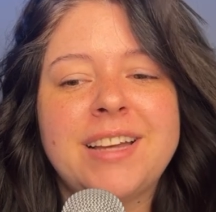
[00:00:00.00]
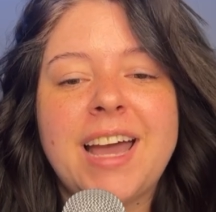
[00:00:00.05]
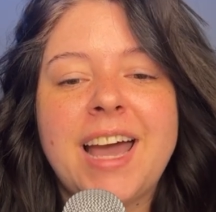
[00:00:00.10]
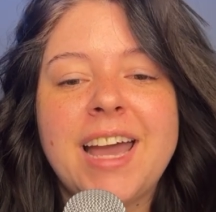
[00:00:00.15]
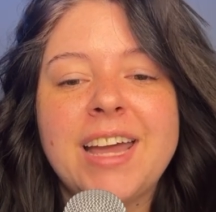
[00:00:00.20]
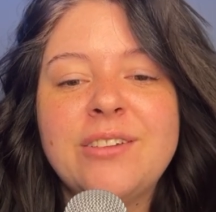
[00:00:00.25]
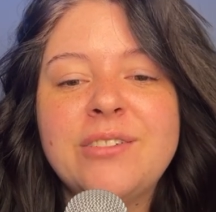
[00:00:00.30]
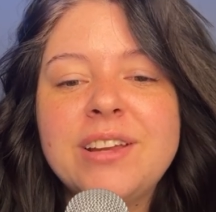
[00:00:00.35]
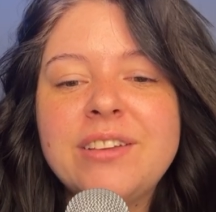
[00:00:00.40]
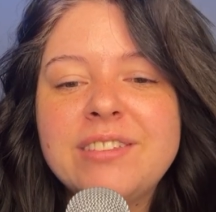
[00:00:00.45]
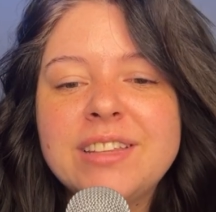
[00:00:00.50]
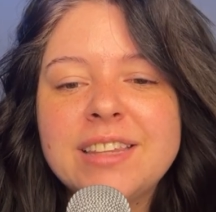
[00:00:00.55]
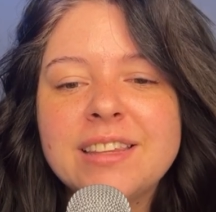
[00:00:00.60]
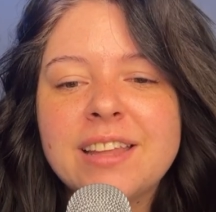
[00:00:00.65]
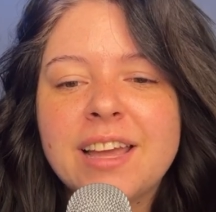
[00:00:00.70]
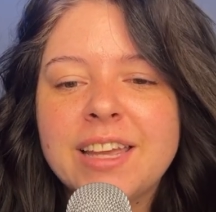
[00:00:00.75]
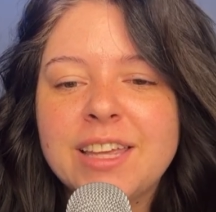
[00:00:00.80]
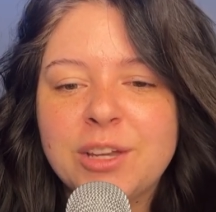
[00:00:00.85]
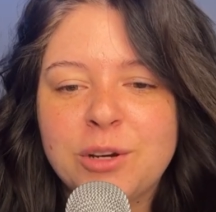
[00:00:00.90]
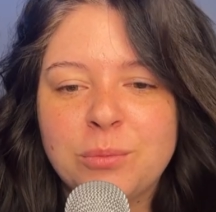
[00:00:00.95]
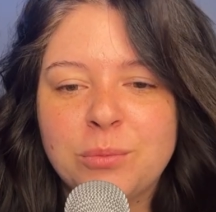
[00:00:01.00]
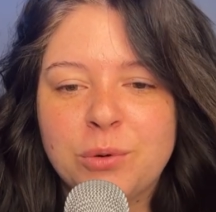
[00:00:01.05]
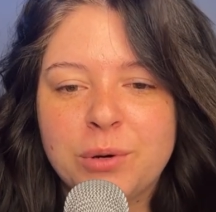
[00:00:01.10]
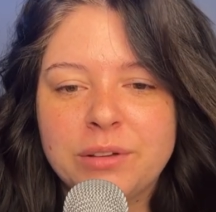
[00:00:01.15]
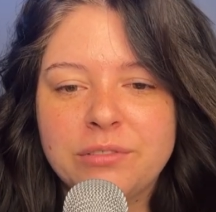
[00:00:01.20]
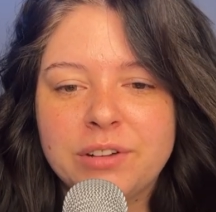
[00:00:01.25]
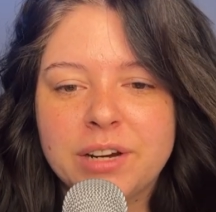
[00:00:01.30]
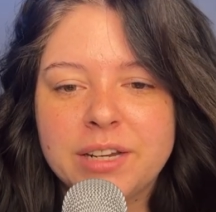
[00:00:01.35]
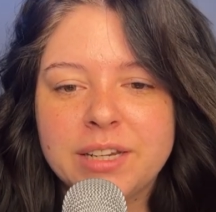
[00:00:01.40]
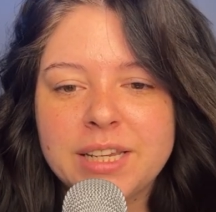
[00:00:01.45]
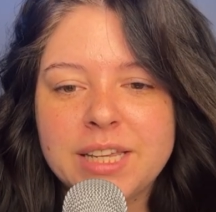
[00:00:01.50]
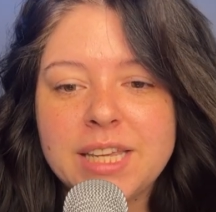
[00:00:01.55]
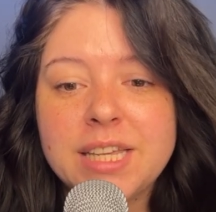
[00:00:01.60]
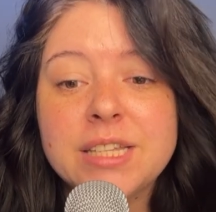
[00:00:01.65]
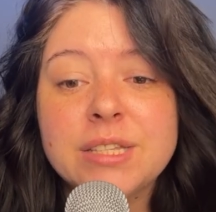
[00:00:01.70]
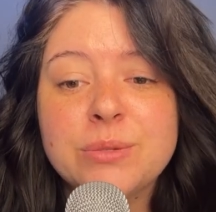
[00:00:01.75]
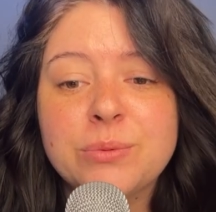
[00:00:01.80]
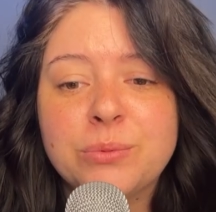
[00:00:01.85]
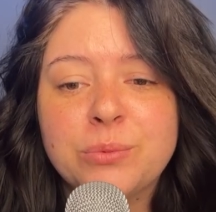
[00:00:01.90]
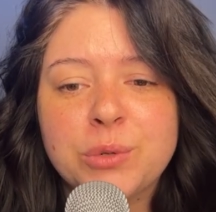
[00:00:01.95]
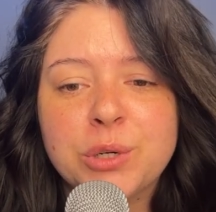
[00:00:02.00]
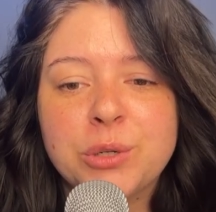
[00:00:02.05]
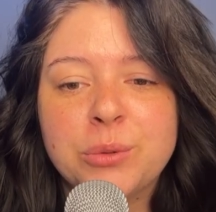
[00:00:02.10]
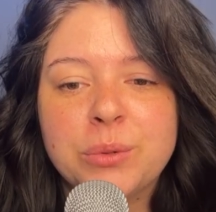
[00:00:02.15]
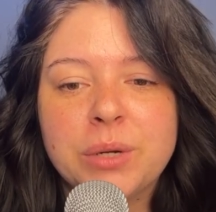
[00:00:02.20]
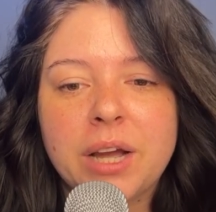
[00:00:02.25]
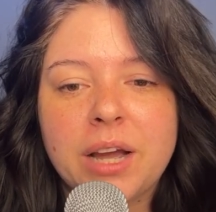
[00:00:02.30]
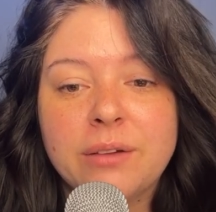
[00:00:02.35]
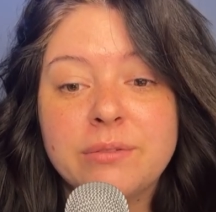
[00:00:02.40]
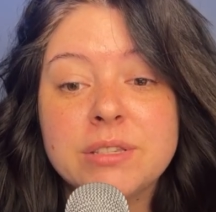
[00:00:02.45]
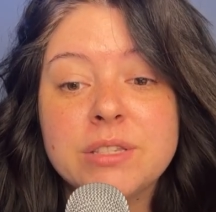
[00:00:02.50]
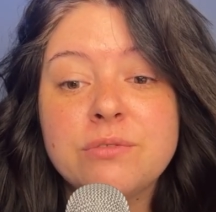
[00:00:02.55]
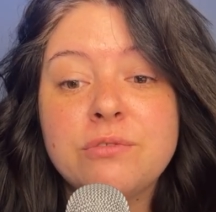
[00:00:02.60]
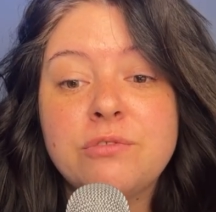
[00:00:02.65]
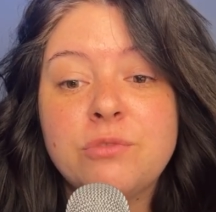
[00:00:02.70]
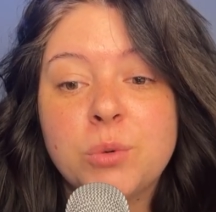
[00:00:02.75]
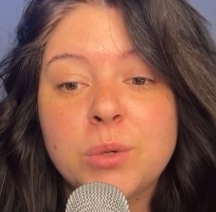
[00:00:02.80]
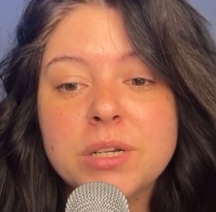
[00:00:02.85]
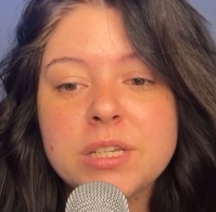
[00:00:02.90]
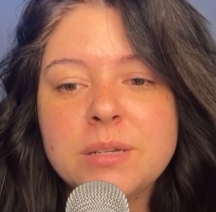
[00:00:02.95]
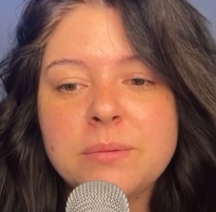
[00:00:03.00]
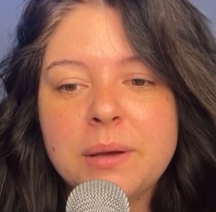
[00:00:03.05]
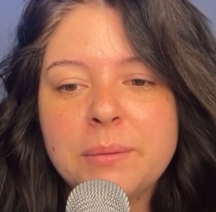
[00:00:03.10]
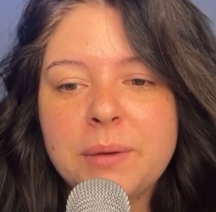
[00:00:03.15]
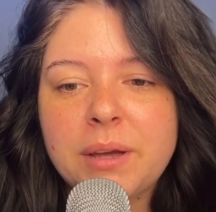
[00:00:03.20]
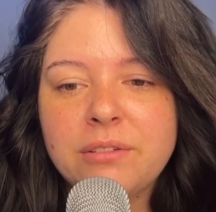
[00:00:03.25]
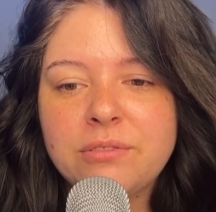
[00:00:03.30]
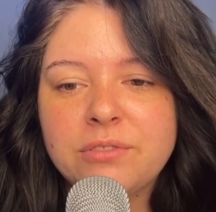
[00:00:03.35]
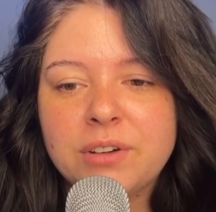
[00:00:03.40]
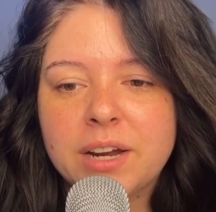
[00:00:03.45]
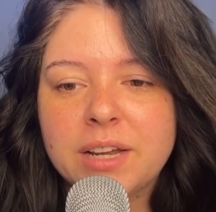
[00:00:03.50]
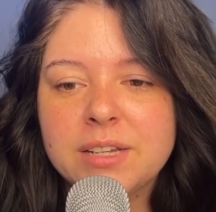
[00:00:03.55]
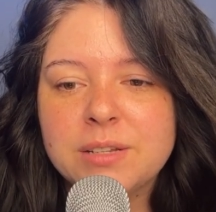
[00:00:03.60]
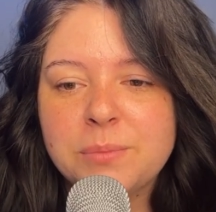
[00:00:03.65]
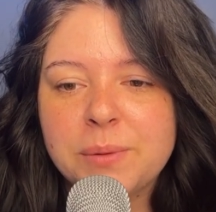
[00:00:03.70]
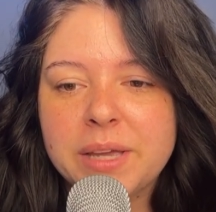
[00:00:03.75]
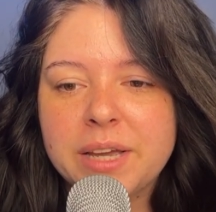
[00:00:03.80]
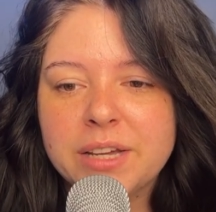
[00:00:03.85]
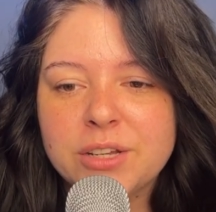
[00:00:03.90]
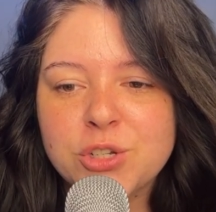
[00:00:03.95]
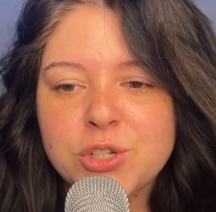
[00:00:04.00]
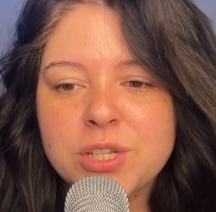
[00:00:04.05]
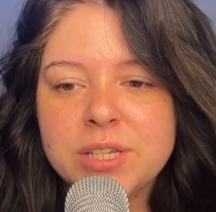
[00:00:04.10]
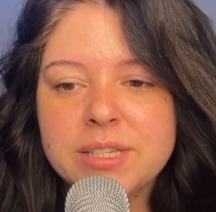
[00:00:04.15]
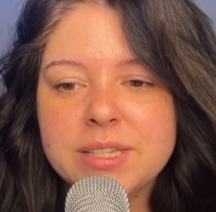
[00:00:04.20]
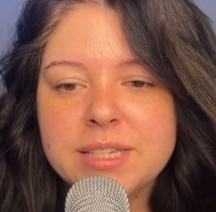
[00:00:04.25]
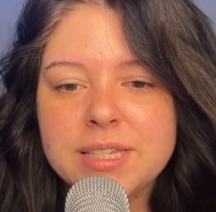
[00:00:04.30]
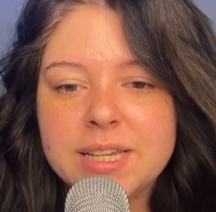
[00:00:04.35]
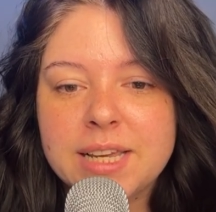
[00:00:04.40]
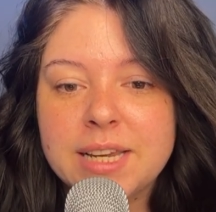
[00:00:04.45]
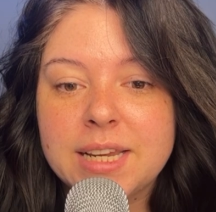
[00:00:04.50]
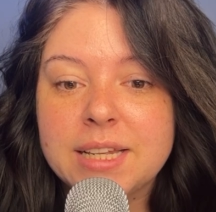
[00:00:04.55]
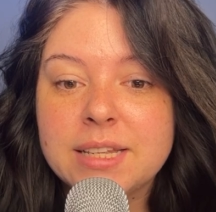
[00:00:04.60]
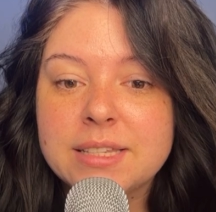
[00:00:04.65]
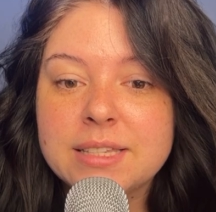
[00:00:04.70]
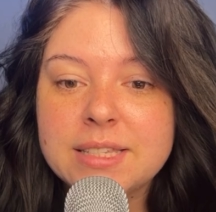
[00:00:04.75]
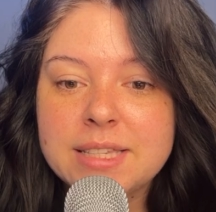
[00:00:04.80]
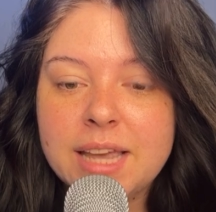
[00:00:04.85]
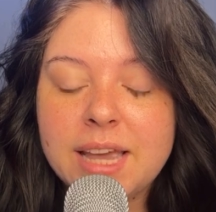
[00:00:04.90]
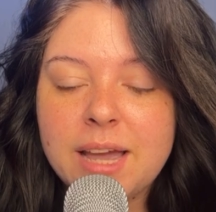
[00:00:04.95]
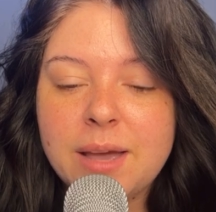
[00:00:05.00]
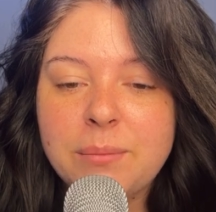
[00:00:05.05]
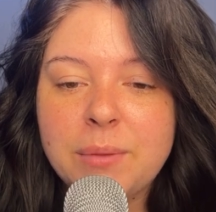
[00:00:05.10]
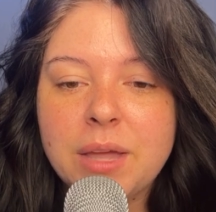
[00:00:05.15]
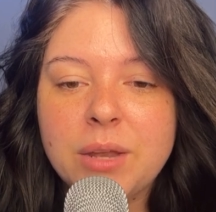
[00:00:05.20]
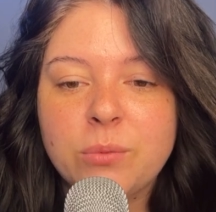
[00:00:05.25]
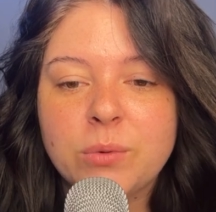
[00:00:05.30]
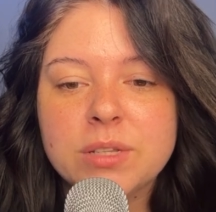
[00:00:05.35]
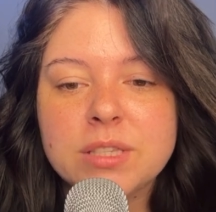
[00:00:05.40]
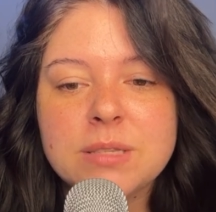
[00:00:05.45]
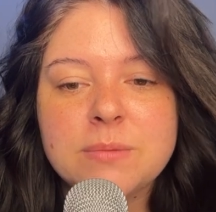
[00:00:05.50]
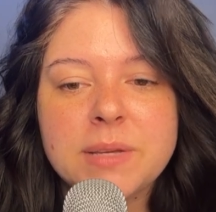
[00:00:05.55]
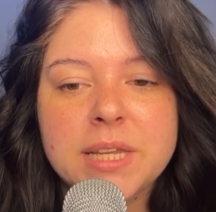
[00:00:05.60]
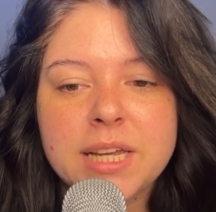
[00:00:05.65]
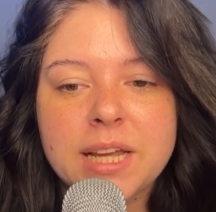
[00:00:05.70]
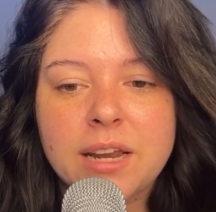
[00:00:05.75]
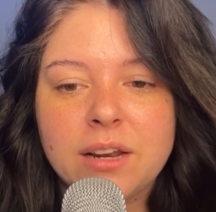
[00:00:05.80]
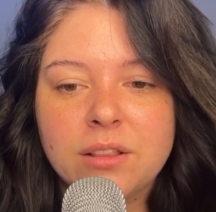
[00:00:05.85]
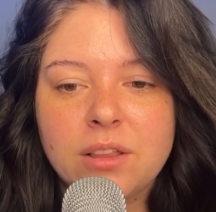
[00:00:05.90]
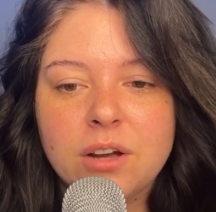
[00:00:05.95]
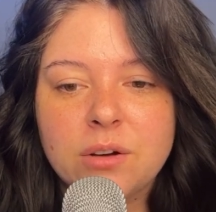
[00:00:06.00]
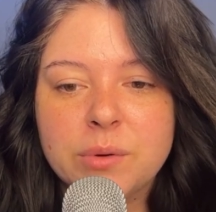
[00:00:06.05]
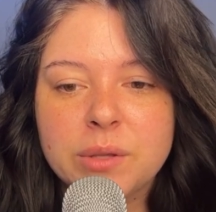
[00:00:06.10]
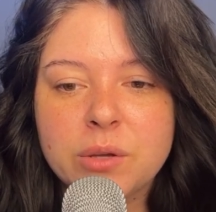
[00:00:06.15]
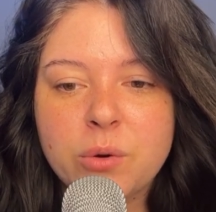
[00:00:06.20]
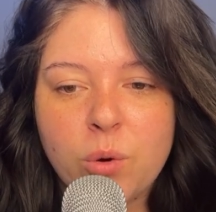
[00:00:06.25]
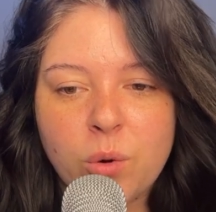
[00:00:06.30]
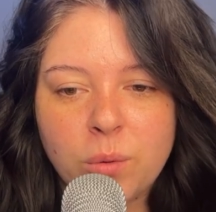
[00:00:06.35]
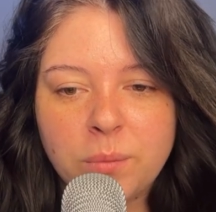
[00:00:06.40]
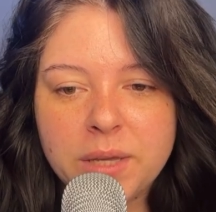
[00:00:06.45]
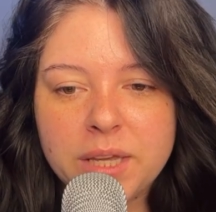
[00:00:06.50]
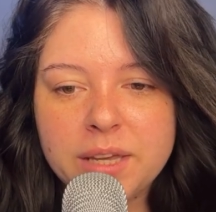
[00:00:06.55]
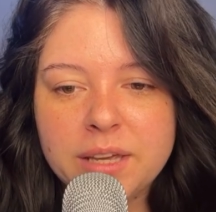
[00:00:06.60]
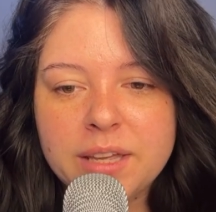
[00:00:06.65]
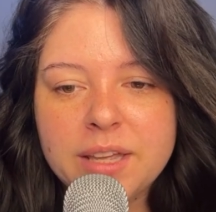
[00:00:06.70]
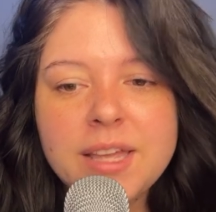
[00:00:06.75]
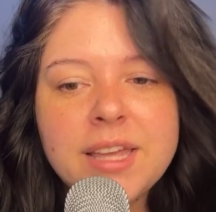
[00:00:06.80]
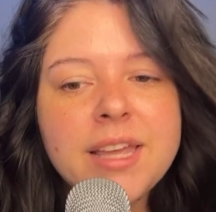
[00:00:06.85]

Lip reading: I don't even like your boyfriend. He's rude. I was forced by my friend because she is dating Sam and wants me to get along with Colby.